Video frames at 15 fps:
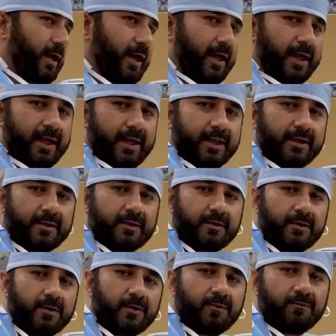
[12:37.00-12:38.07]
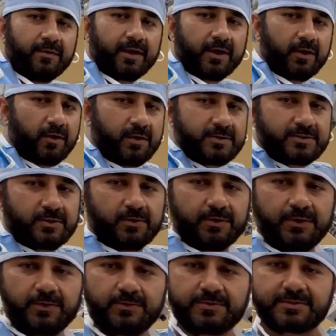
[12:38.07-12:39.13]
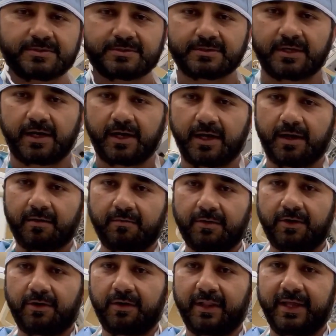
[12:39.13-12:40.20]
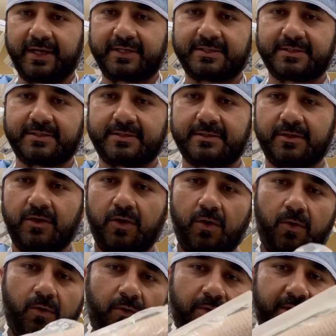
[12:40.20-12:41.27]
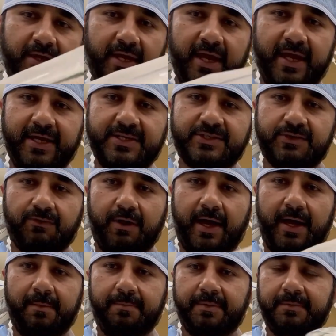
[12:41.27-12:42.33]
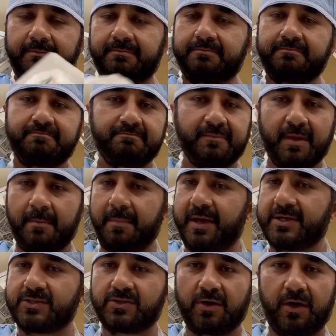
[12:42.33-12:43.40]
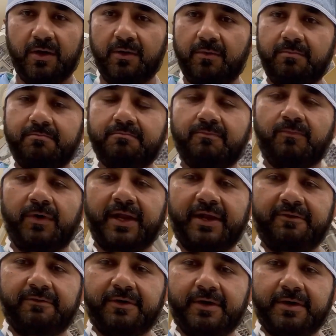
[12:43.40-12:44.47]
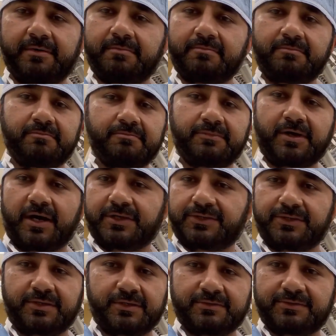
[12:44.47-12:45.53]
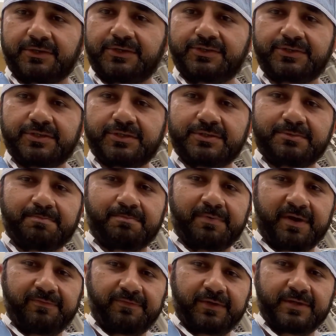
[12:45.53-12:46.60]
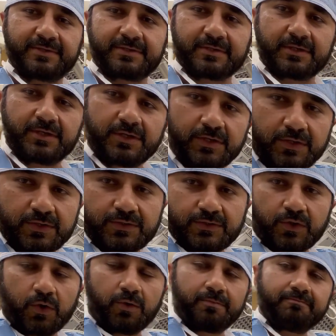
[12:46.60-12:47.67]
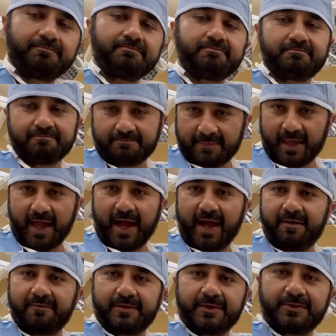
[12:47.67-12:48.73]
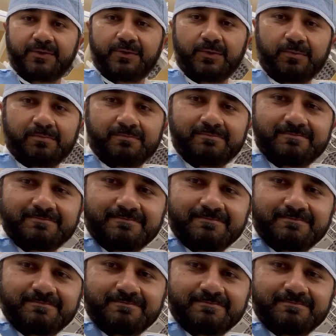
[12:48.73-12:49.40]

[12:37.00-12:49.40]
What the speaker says: And we can also use Curlix or the ACE wrap, based on whatever doctor, surgeon's preference. So have it in the room.